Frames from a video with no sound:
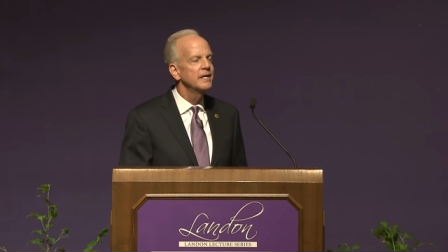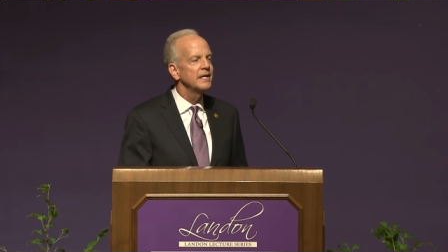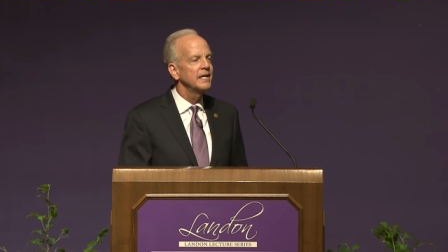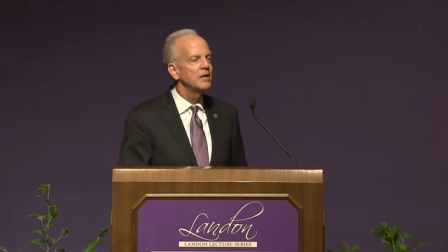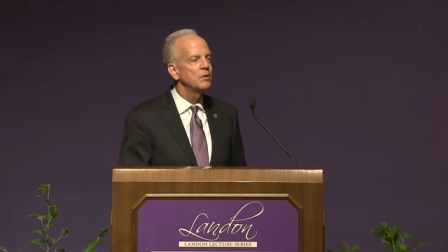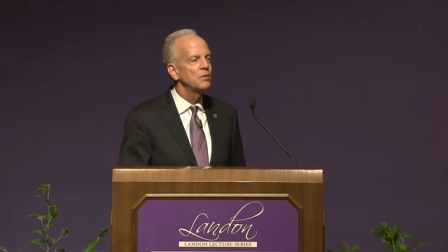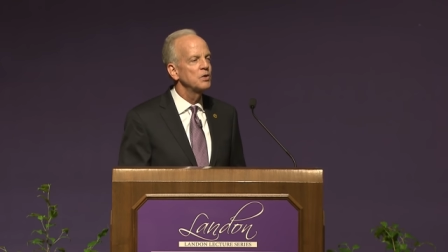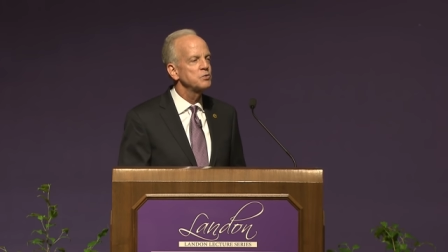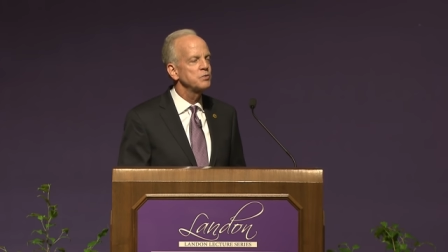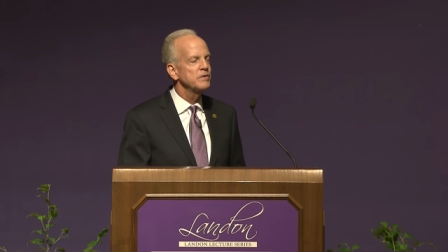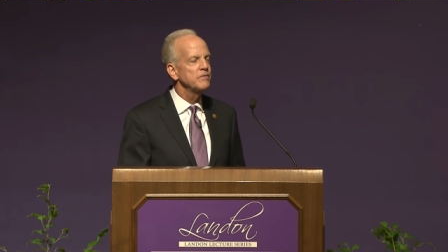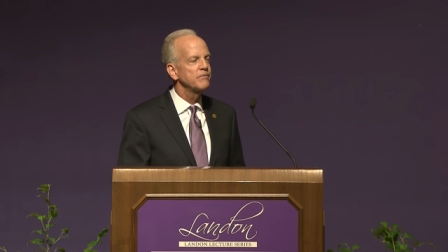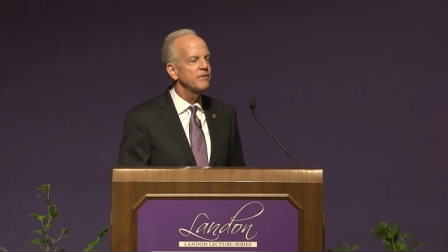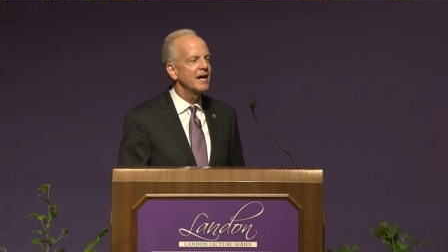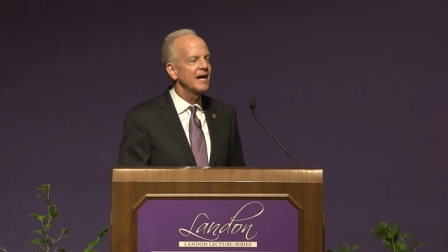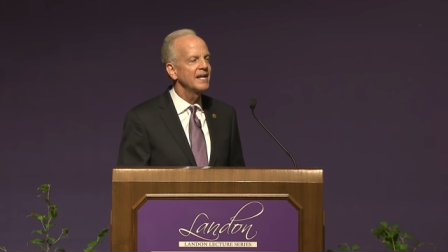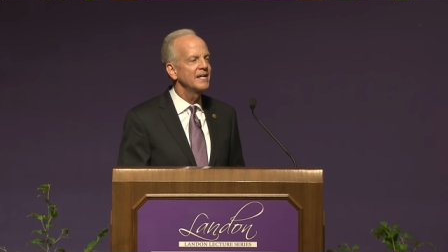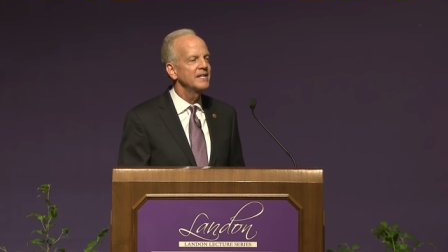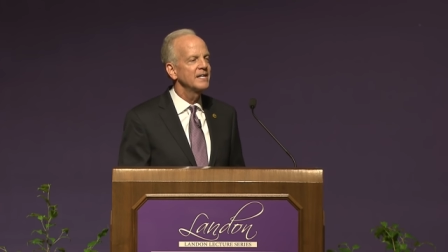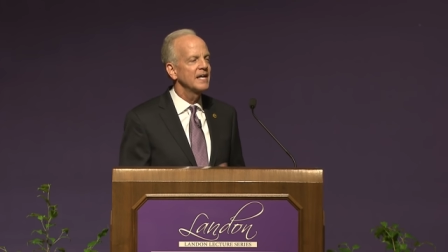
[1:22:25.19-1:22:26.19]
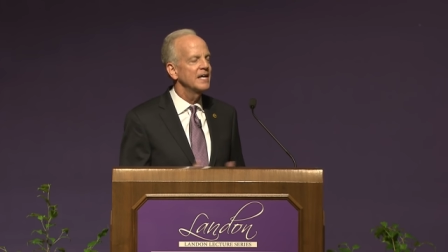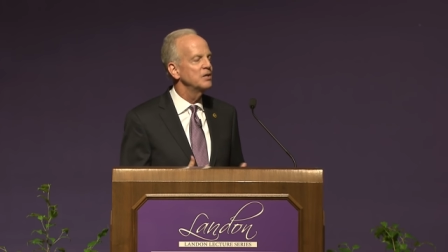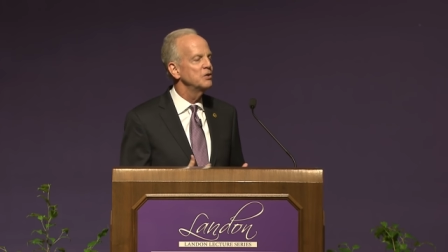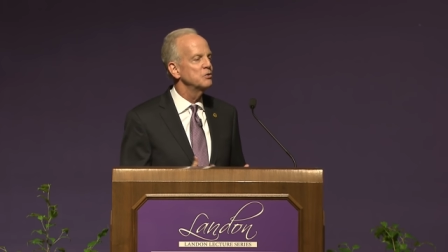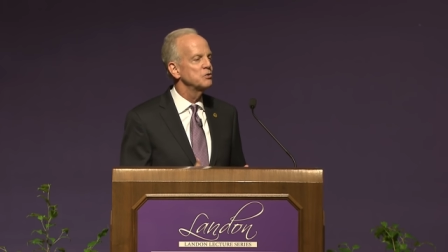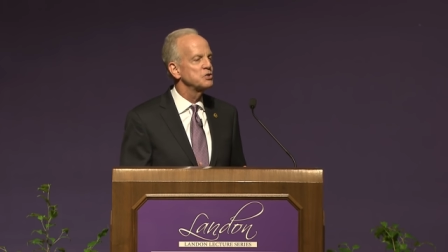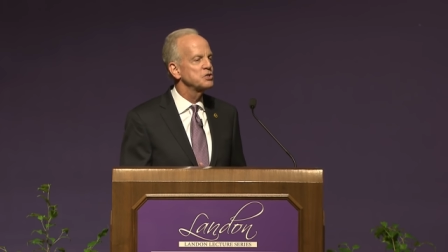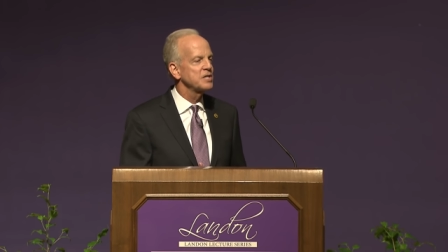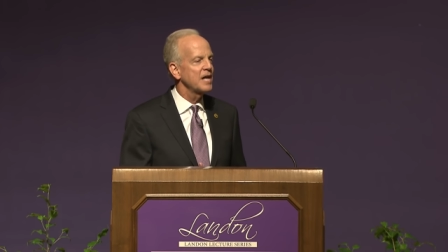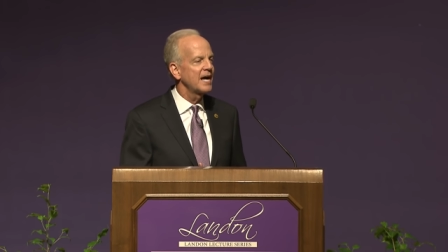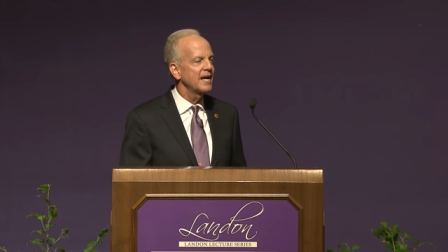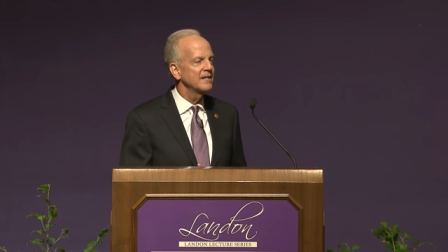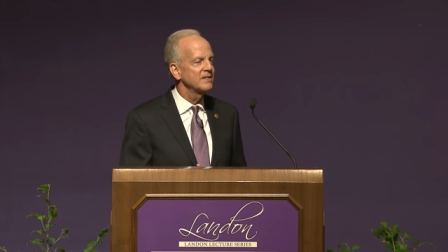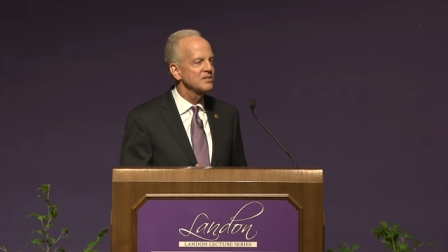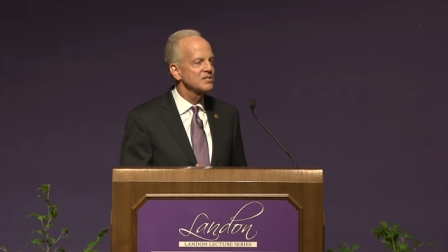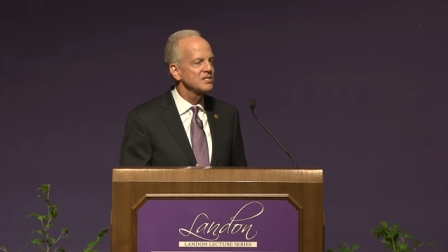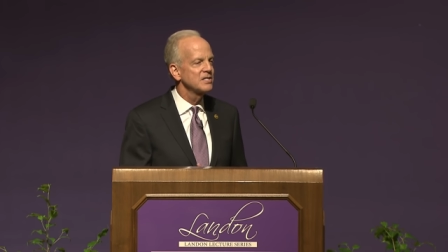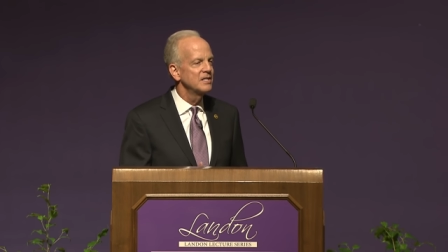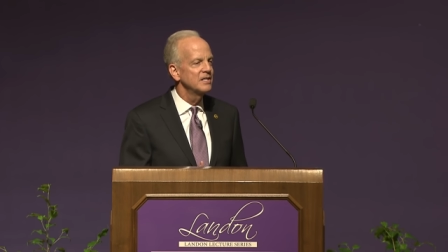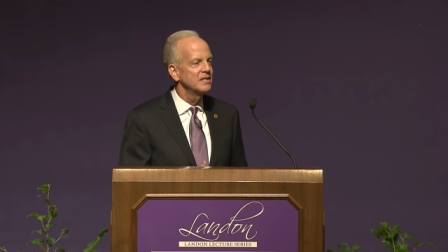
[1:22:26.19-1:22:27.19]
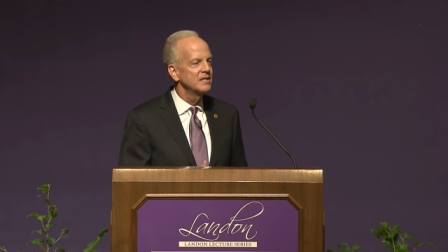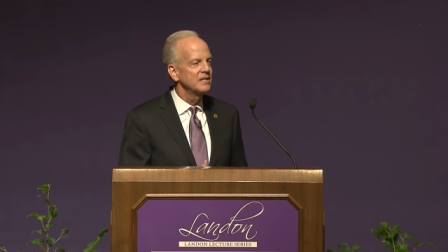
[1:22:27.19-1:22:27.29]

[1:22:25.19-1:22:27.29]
in which we find and use science